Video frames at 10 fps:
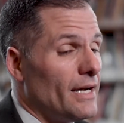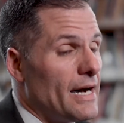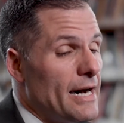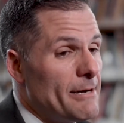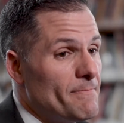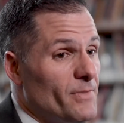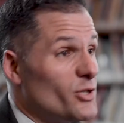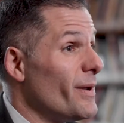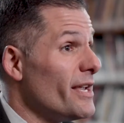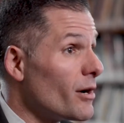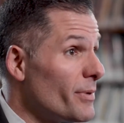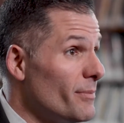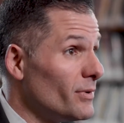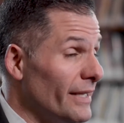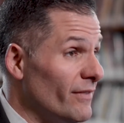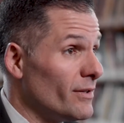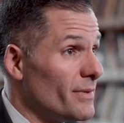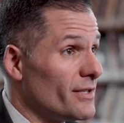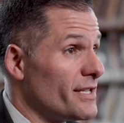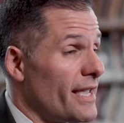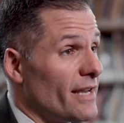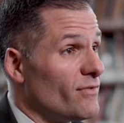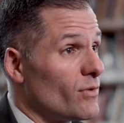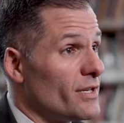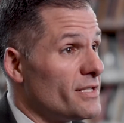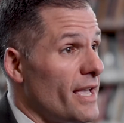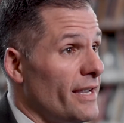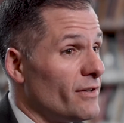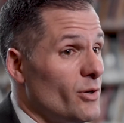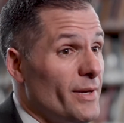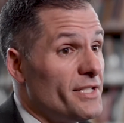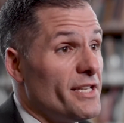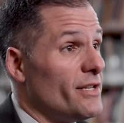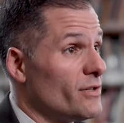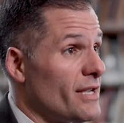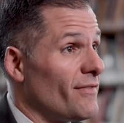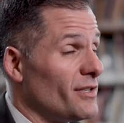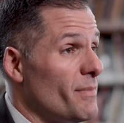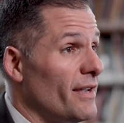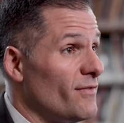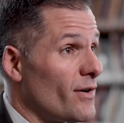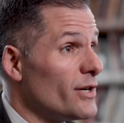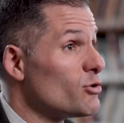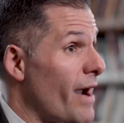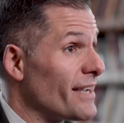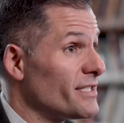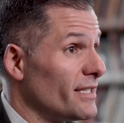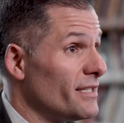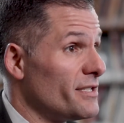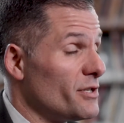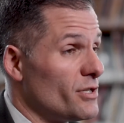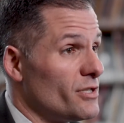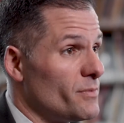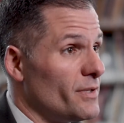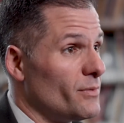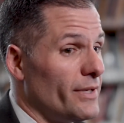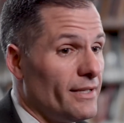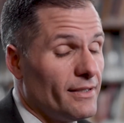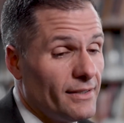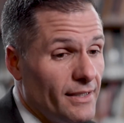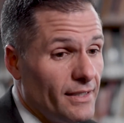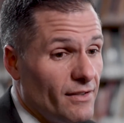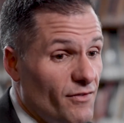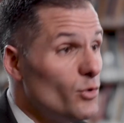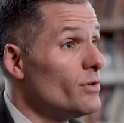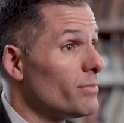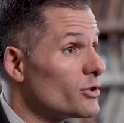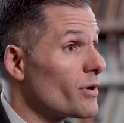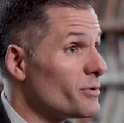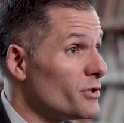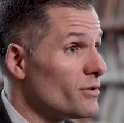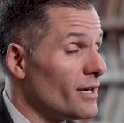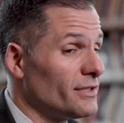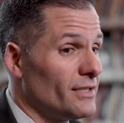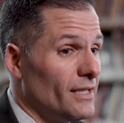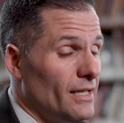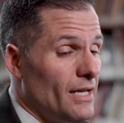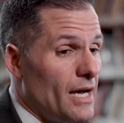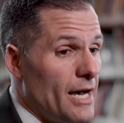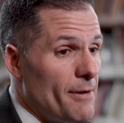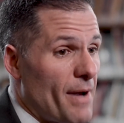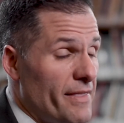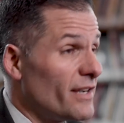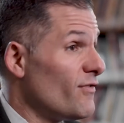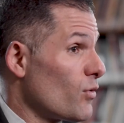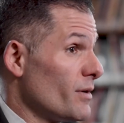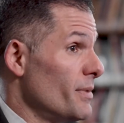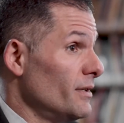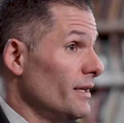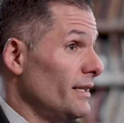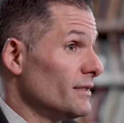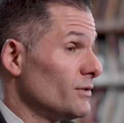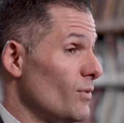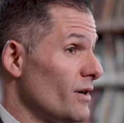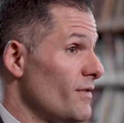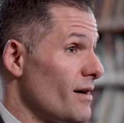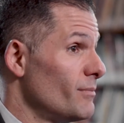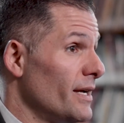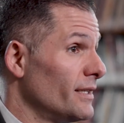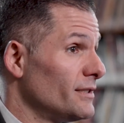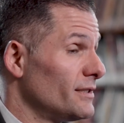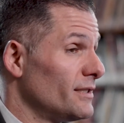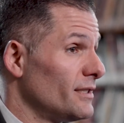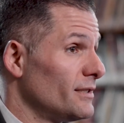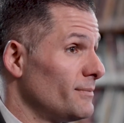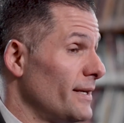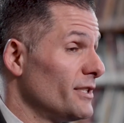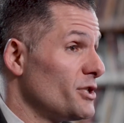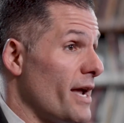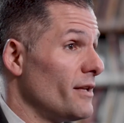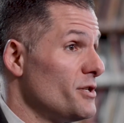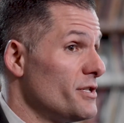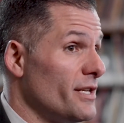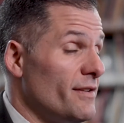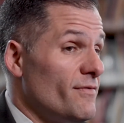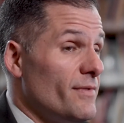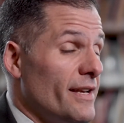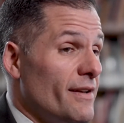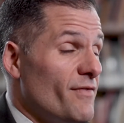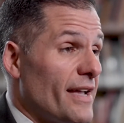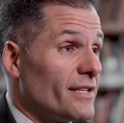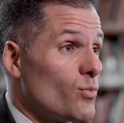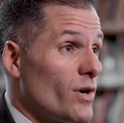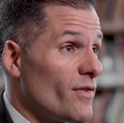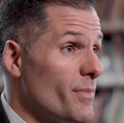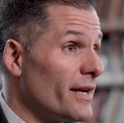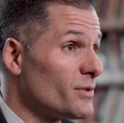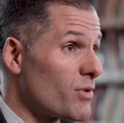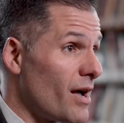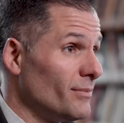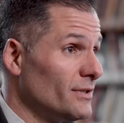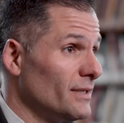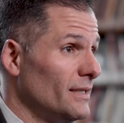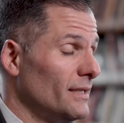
There are too many young people leaving because they can't afford to stay here. Too many seniors having to make very drastic decisions between food and prescription drugs. I think affordability is one of our biggest challenges. It in fact is one of our biggest problems.